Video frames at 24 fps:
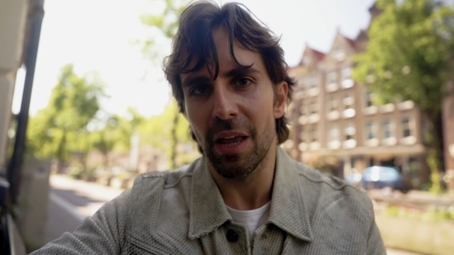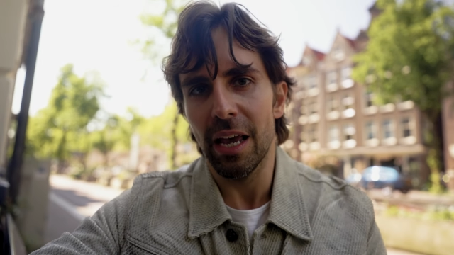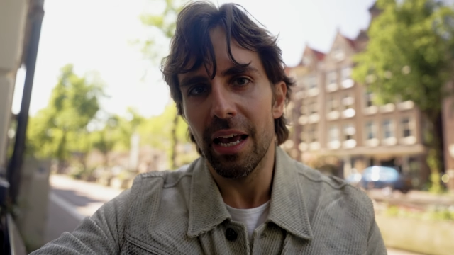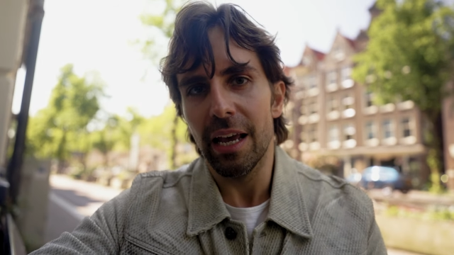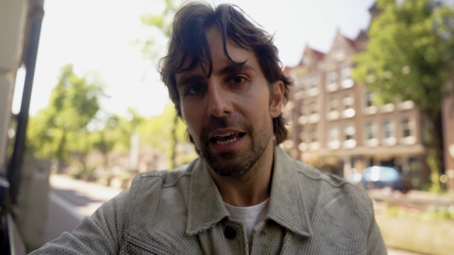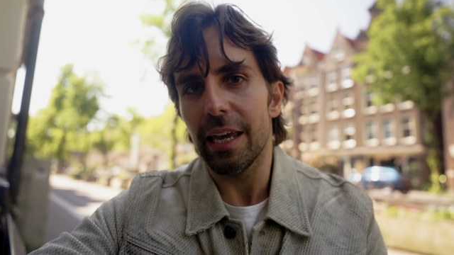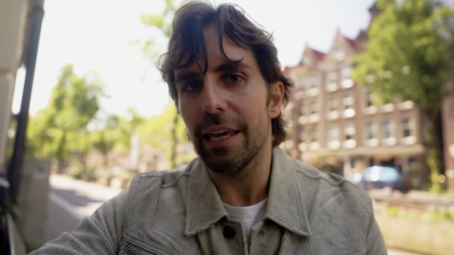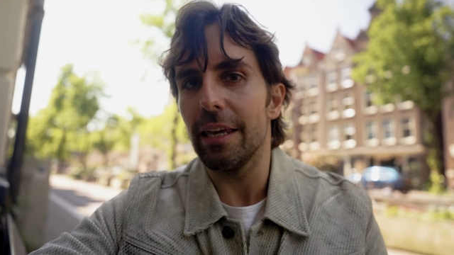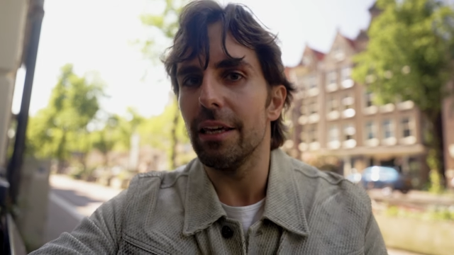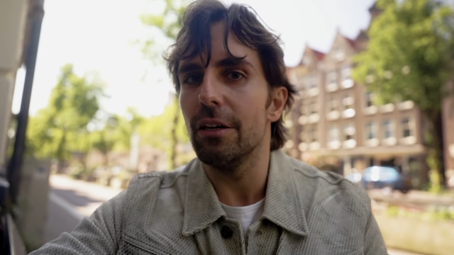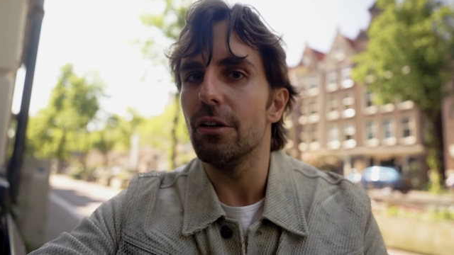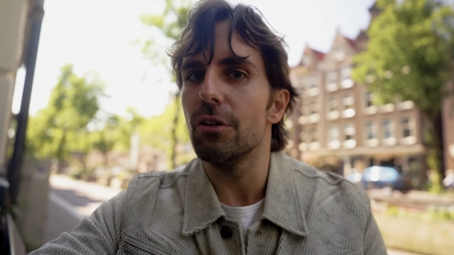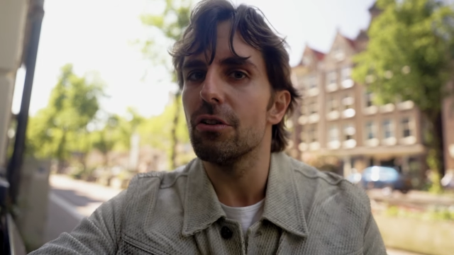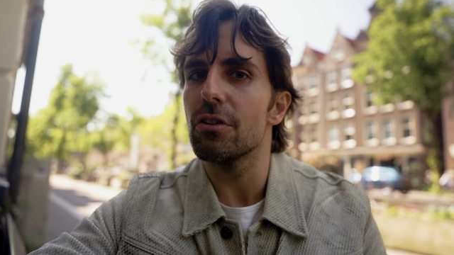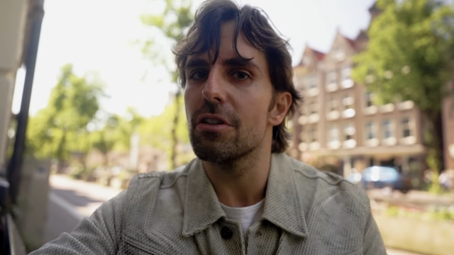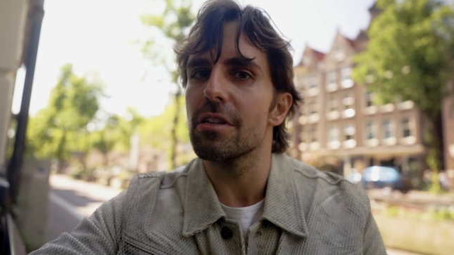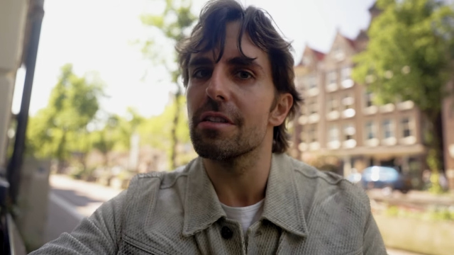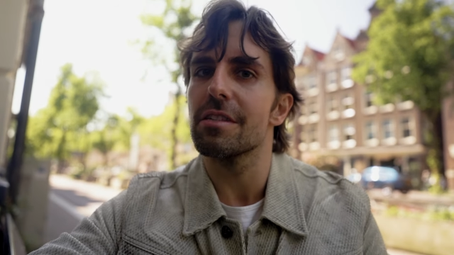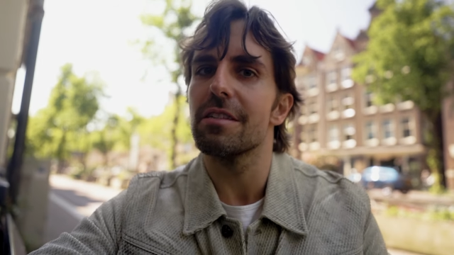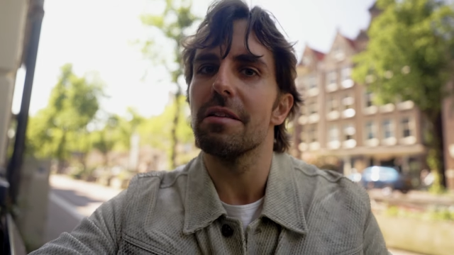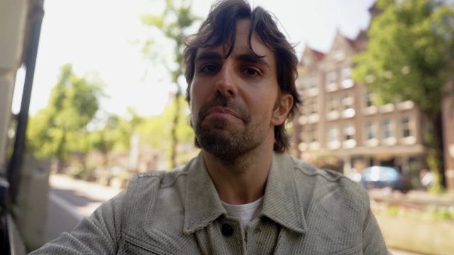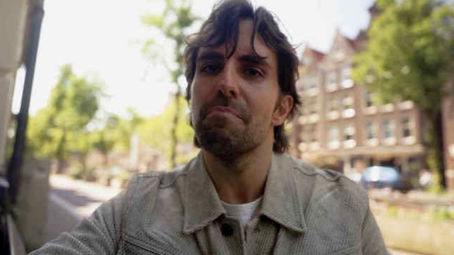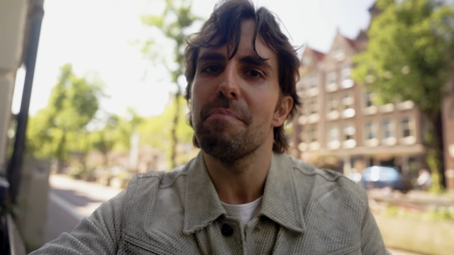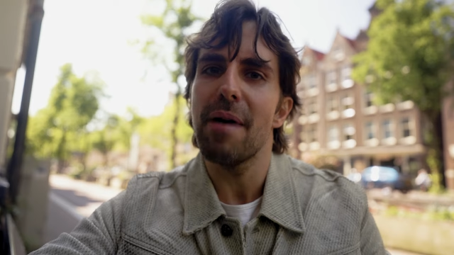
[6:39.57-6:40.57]
He
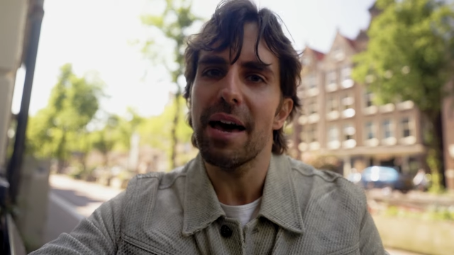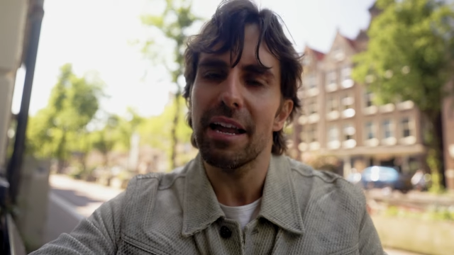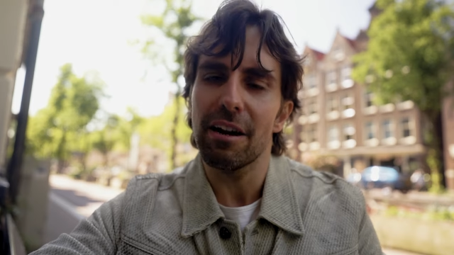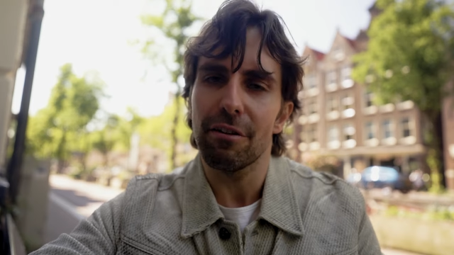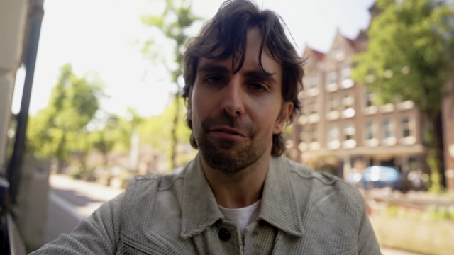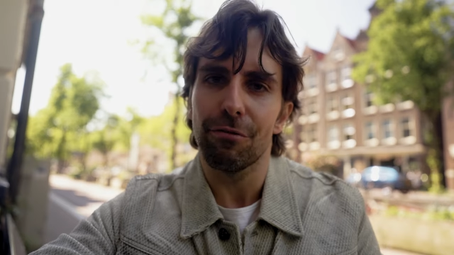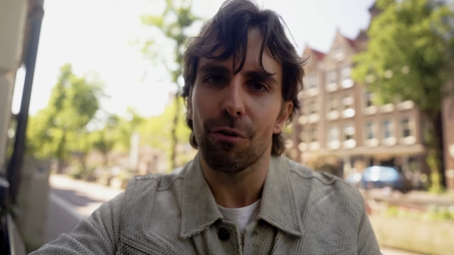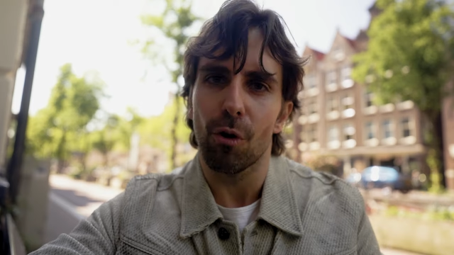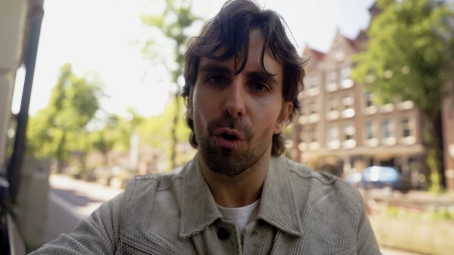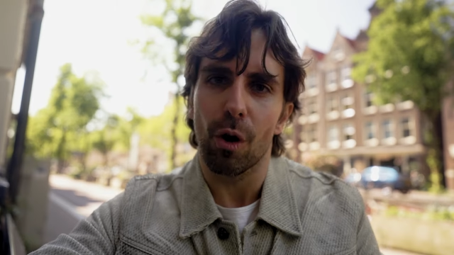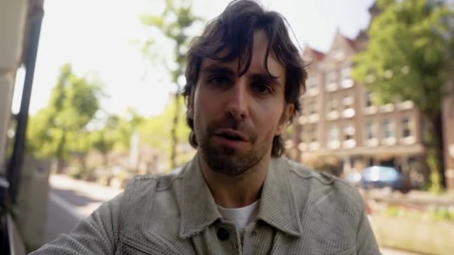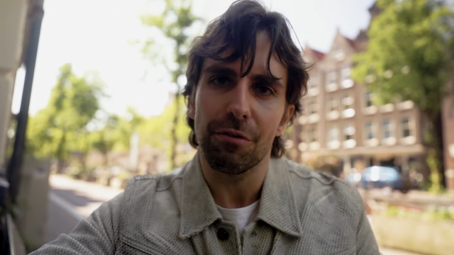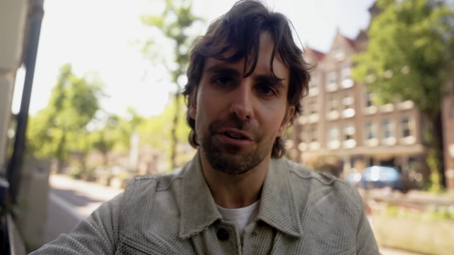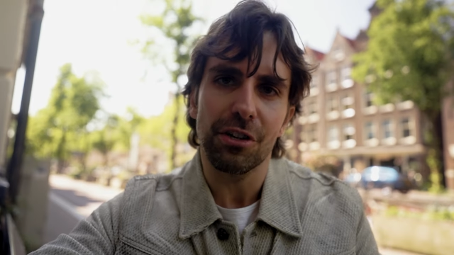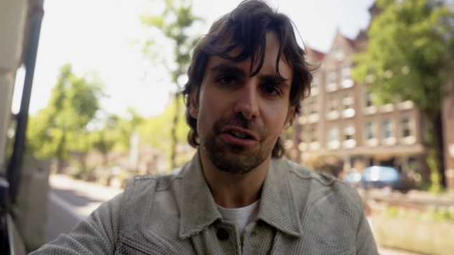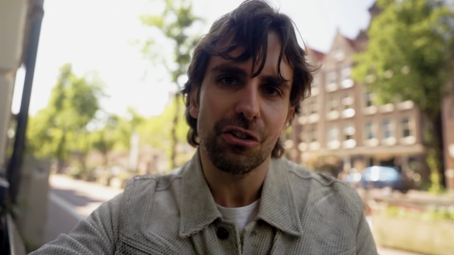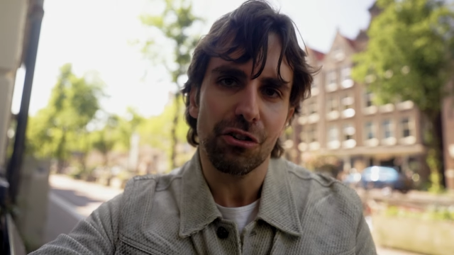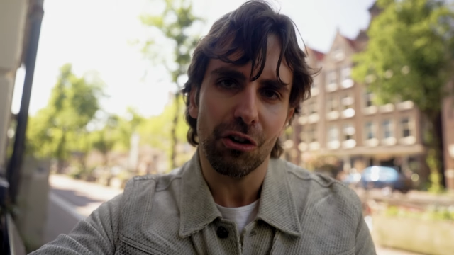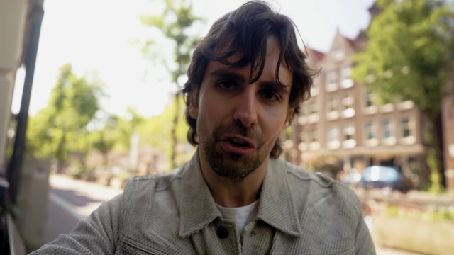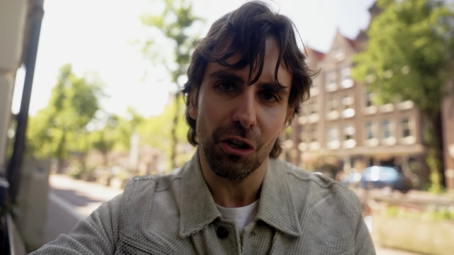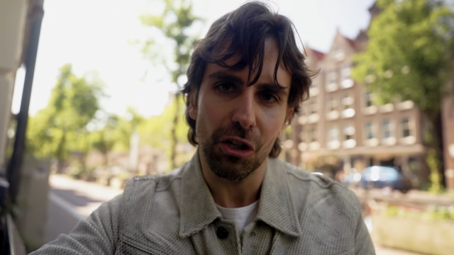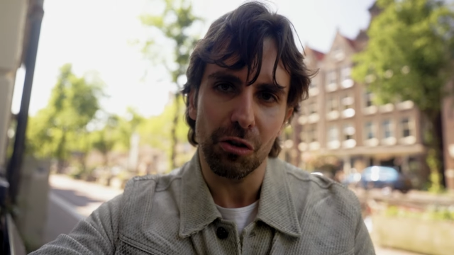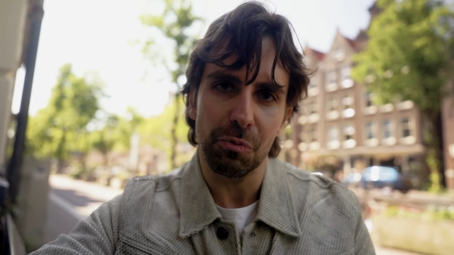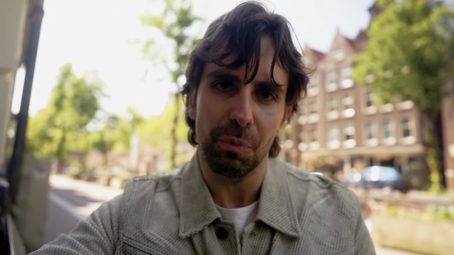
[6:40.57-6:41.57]
uses the metaphor of a
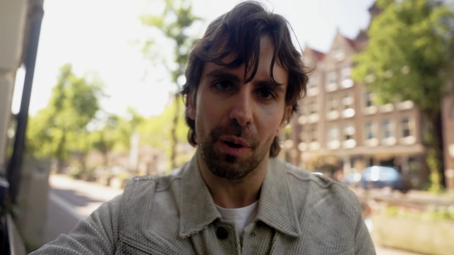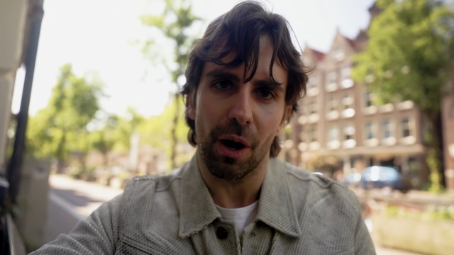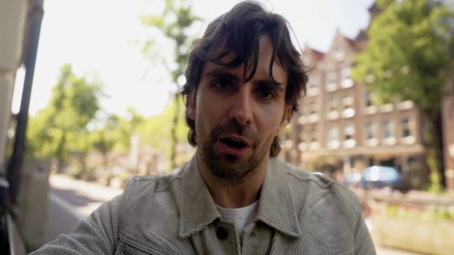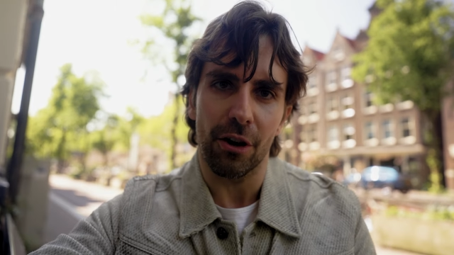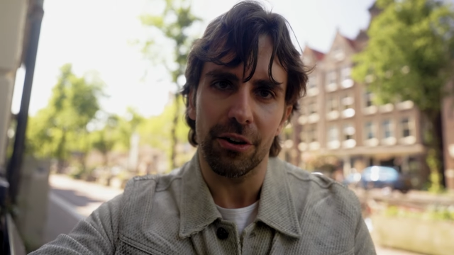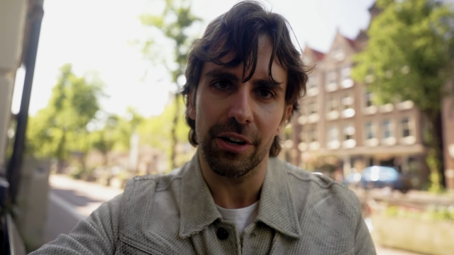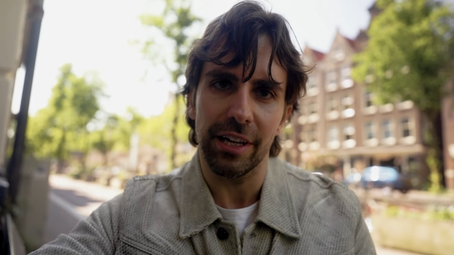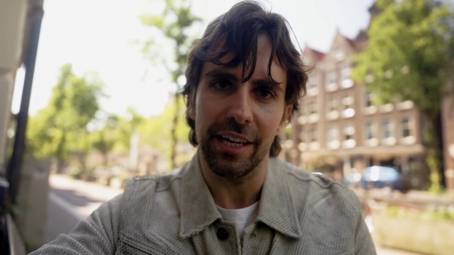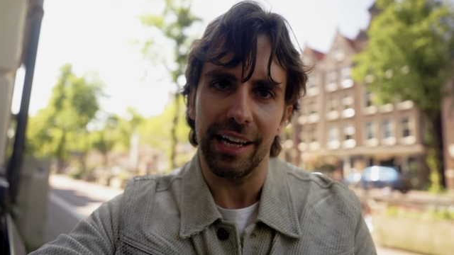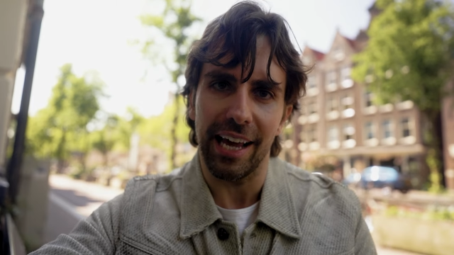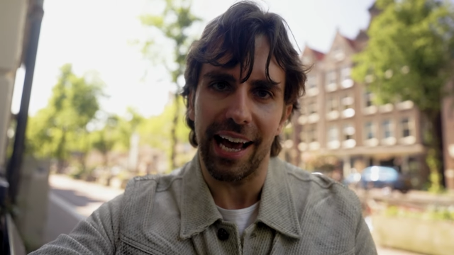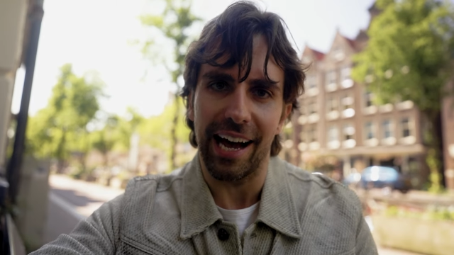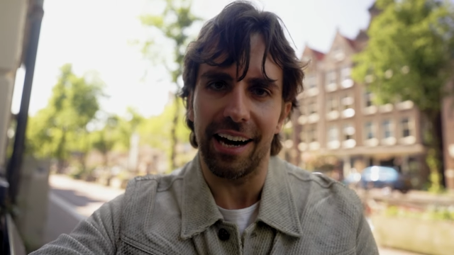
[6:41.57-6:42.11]
search party